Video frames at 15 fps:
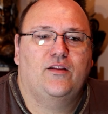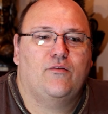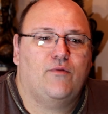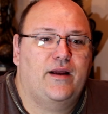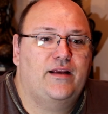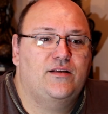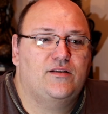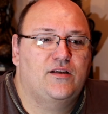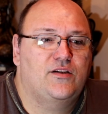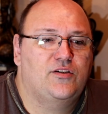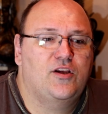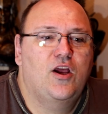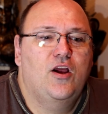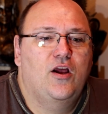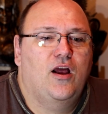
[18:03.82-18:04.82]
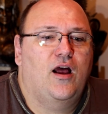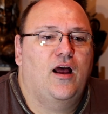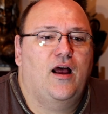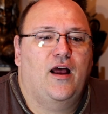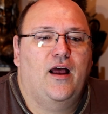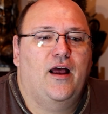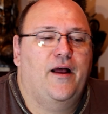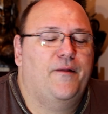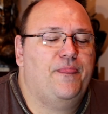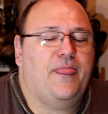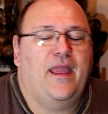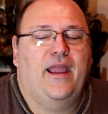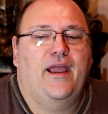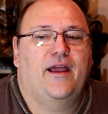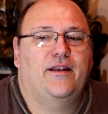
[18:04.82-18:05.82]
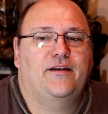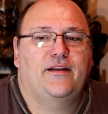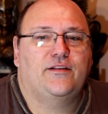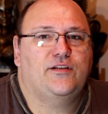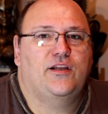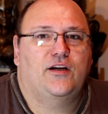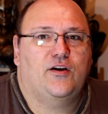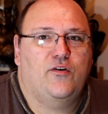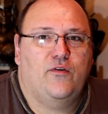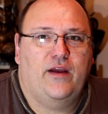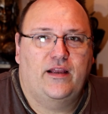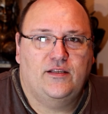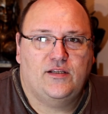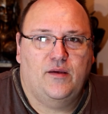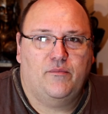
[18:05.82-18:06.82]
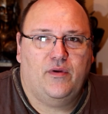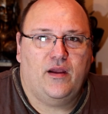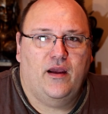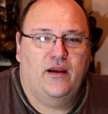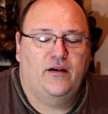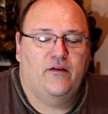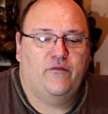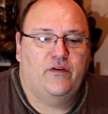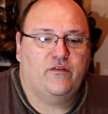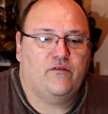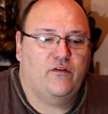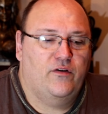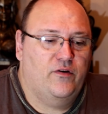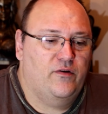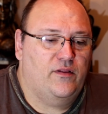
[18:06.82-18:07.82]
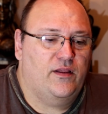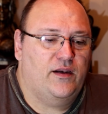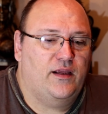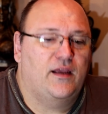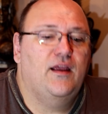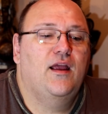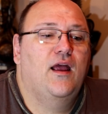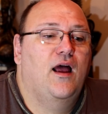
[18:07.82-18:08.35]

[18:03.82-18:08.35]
the races, and it's going to create some kind of incredulity.